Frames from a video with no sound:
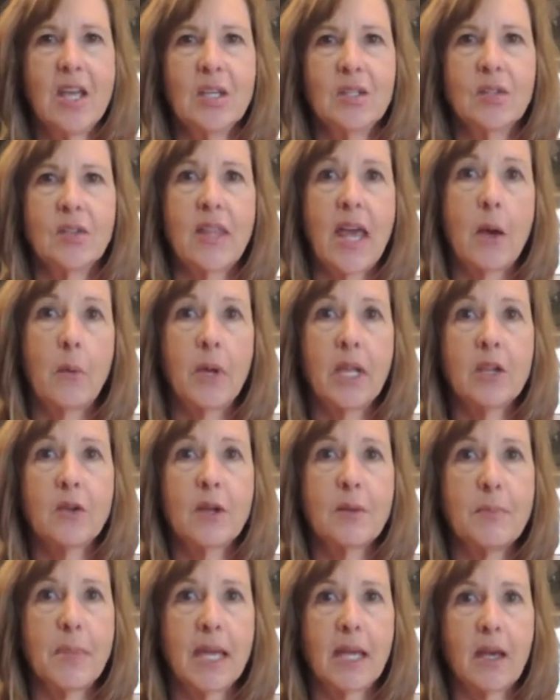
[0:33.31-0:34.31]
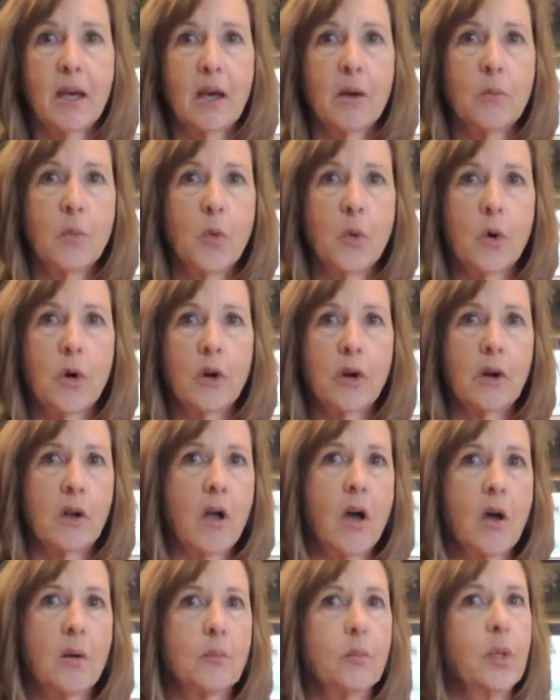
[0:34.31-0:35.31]
So that way you can make a more
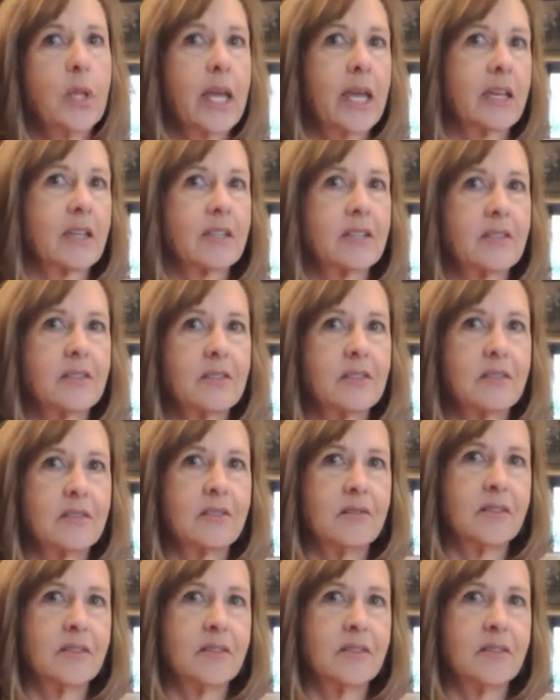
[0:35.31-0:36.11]
complex